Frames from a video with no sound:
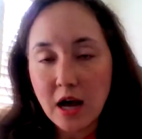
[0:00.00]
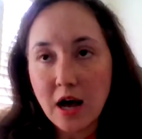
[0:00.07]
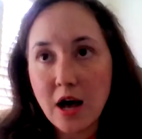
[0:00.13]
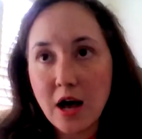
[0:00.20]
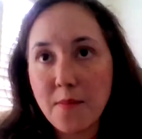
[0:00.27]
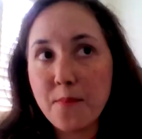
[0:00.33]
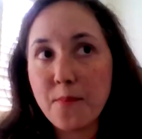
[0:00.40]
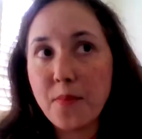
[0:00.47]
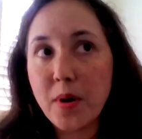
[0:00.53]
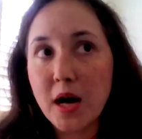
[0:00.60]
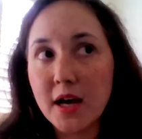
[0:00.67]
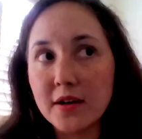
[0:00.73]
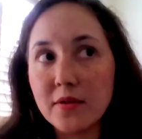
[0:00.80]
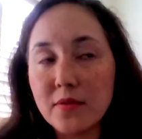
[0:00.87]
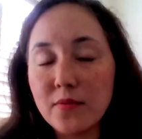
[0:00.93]

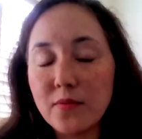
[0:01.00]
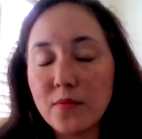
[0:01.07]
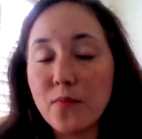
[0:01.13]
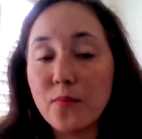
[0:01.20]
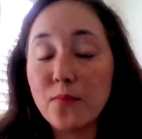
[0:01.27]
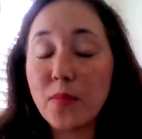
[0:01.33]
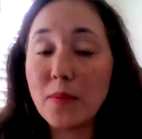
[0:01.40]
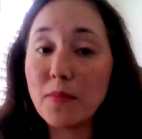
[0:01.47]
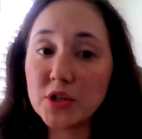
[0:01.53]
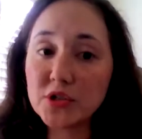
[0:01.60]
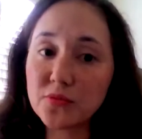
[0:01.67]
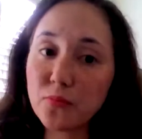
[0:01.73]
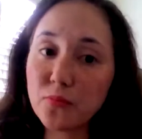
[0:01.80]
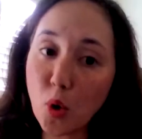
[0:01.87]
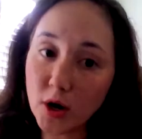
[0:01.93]
but
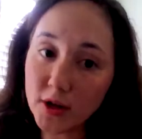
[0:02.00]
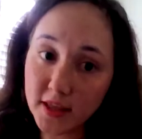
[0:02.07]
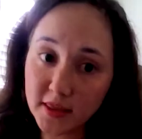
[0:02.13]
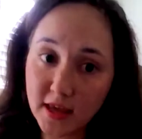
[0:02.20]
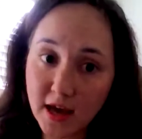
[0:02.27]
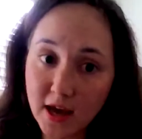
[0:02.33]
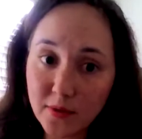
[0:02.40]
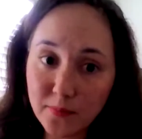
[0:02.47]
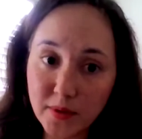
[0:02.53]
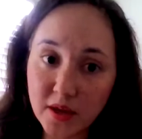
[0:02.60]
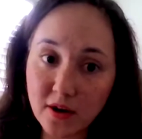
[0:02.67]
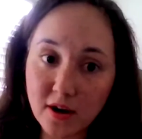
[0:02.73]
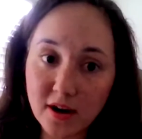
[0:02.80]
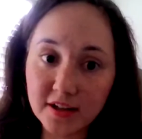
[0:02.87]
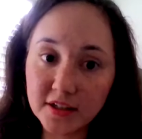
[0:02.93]
much more than that
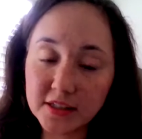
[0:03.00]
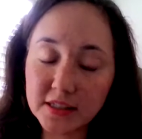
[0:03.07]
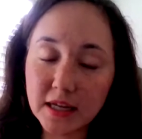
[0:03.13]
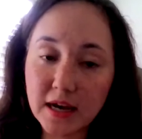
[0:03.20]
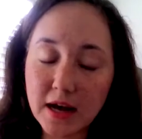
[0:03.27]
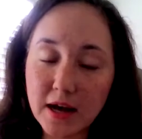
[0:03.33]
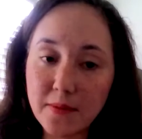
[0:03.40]
beyond